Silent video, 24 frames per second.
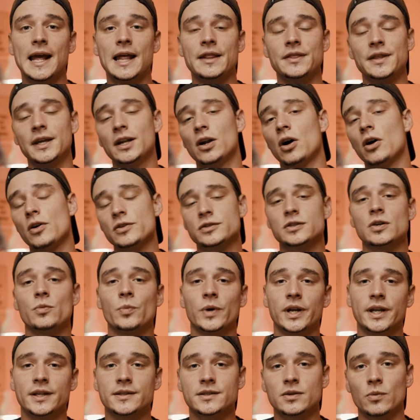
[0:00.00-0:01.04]
and then also
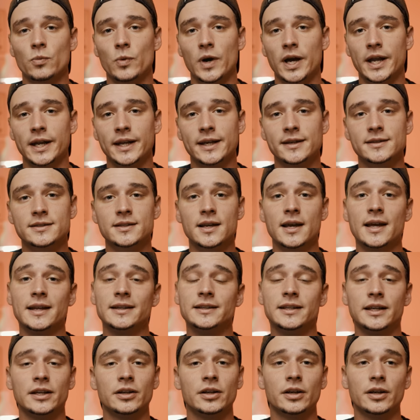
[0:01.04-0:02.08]
went into weddings,
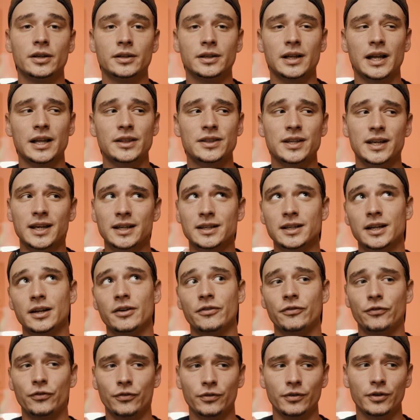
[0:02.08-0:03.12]
I think I
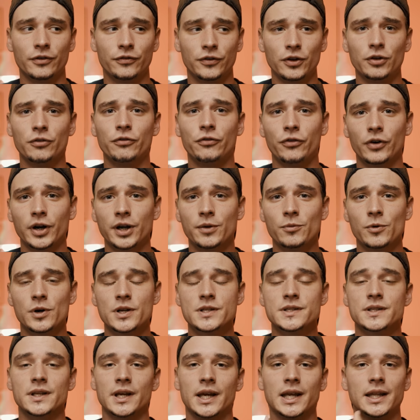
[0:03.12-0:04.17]
did a few free
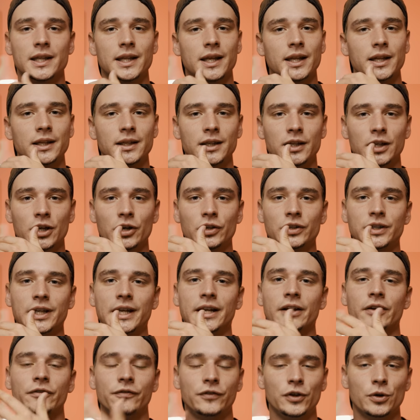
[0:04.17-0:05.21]
ones, and then, you know,
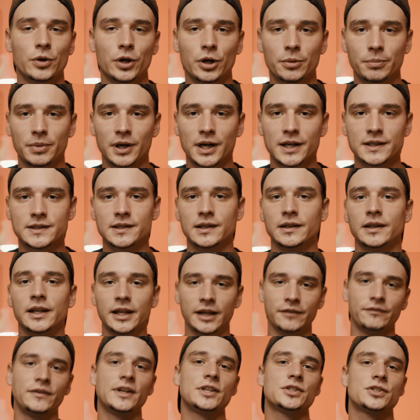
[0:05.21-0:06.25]
did a few $100, and
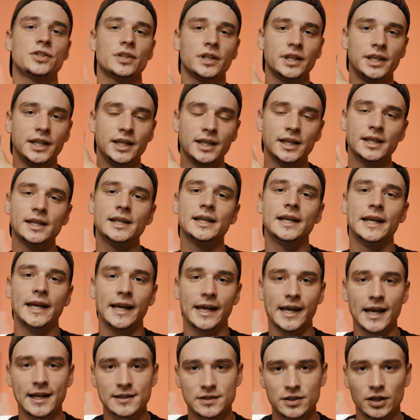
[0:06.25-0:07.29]
then eventually
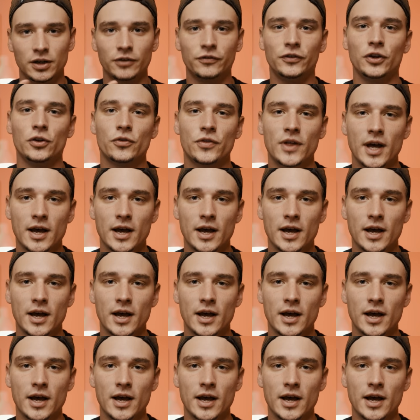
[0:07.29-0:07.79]
it got to a few